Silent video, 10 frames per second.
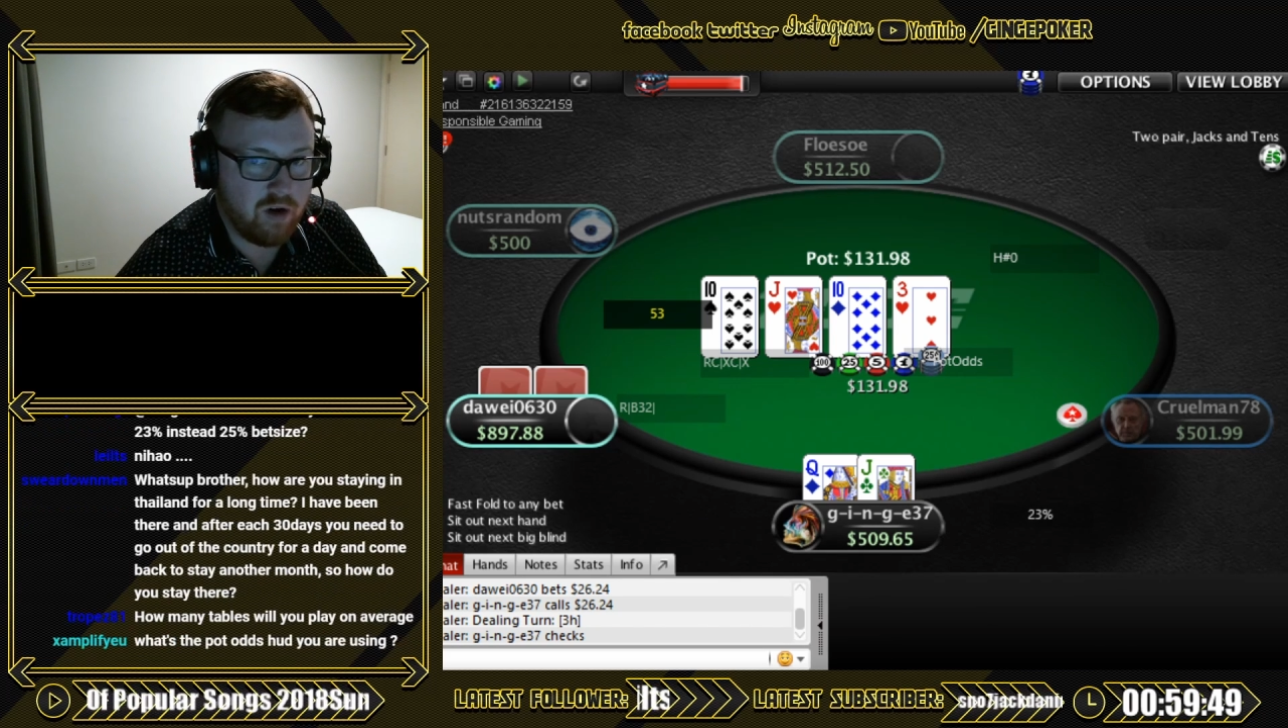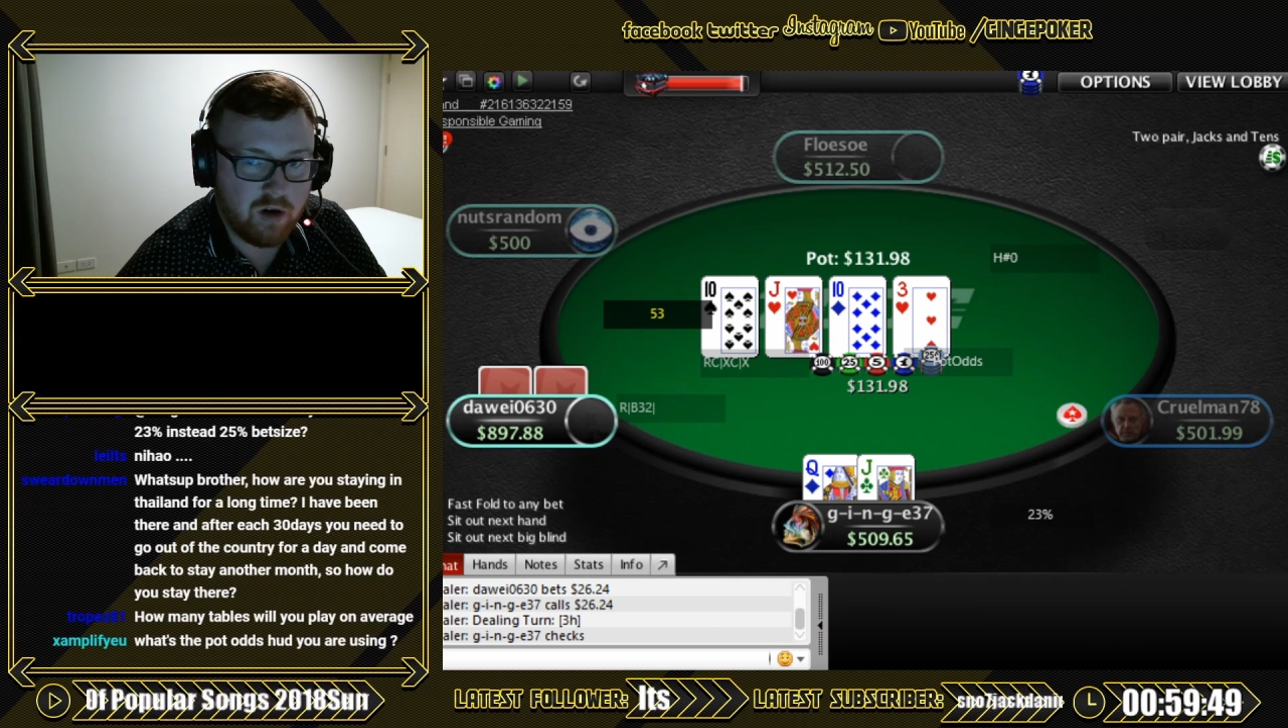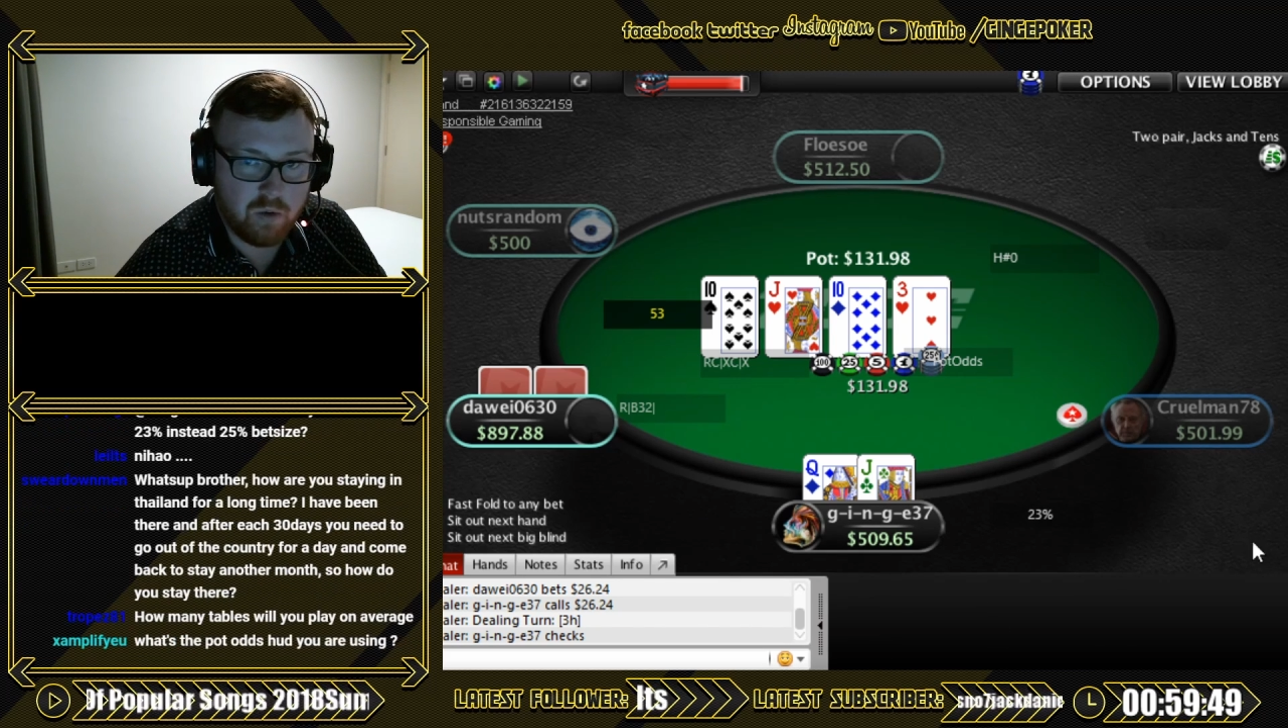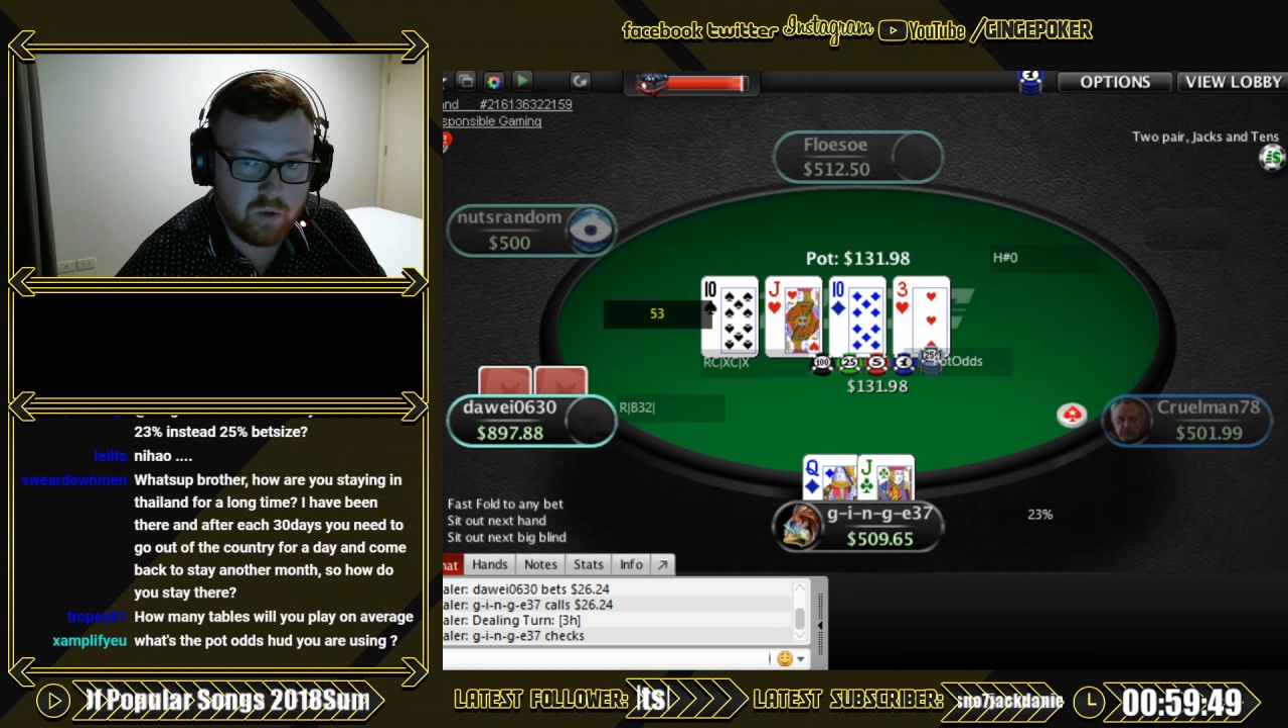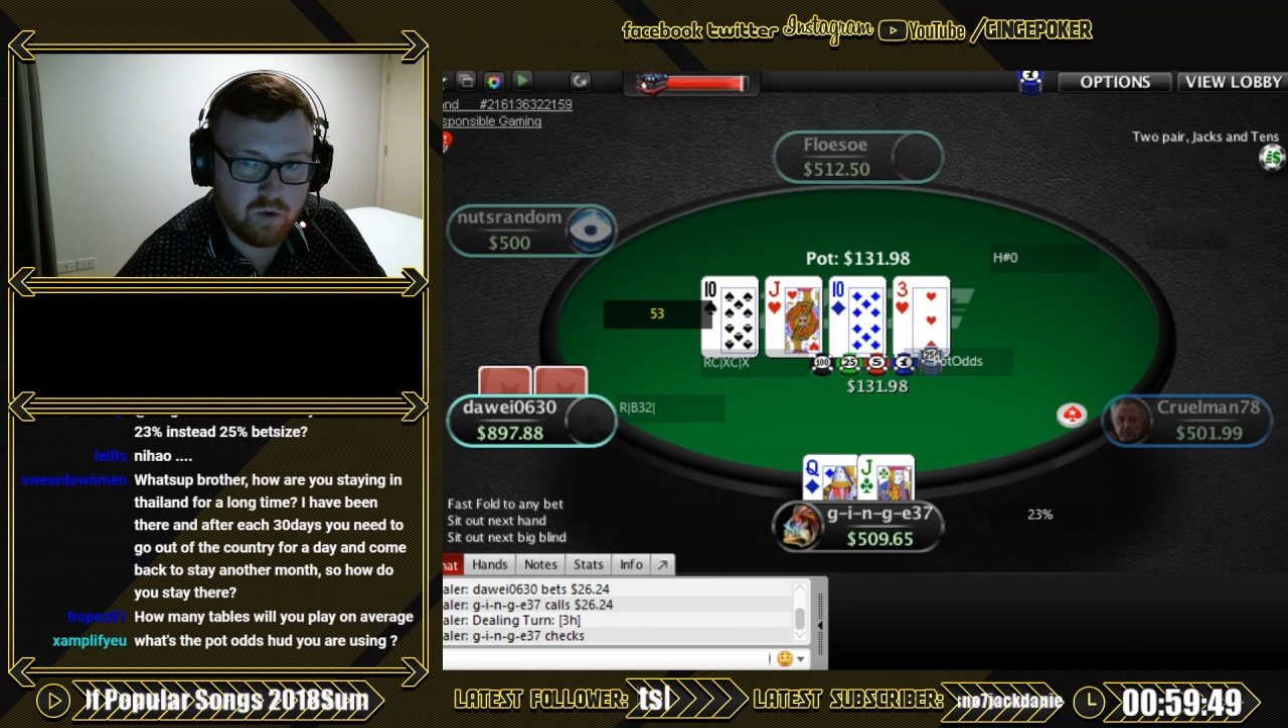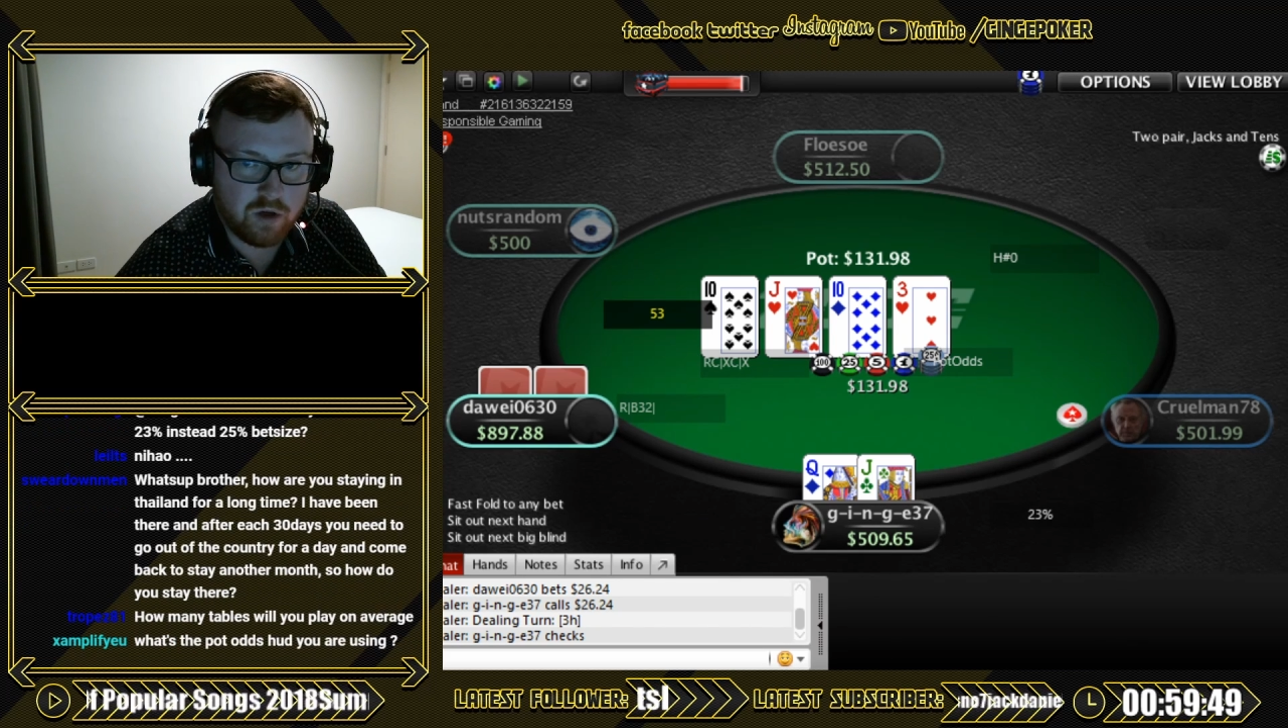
I will look